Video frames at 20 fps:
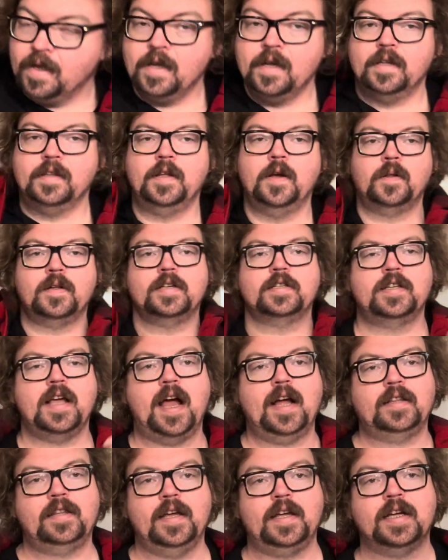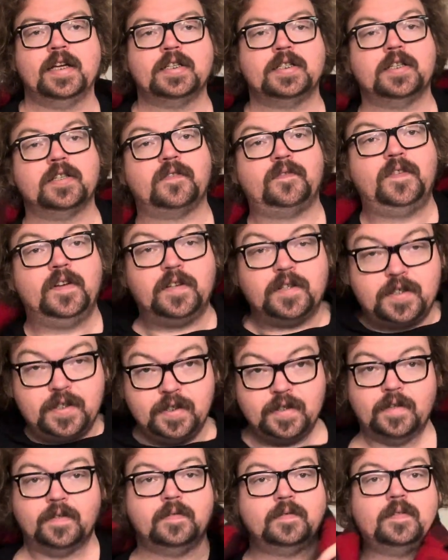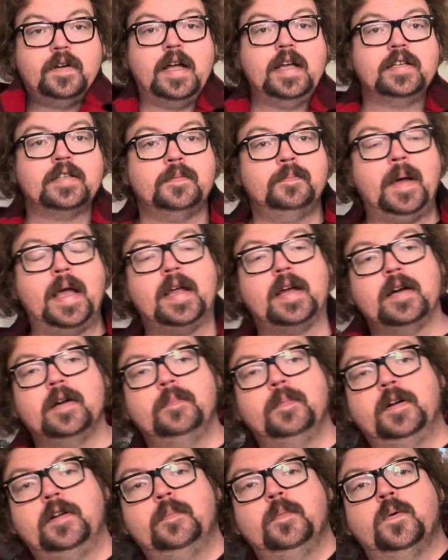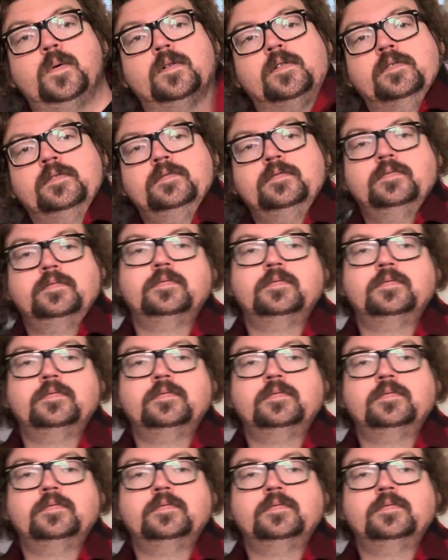And the only sad thing is Filson isn't making them anymore.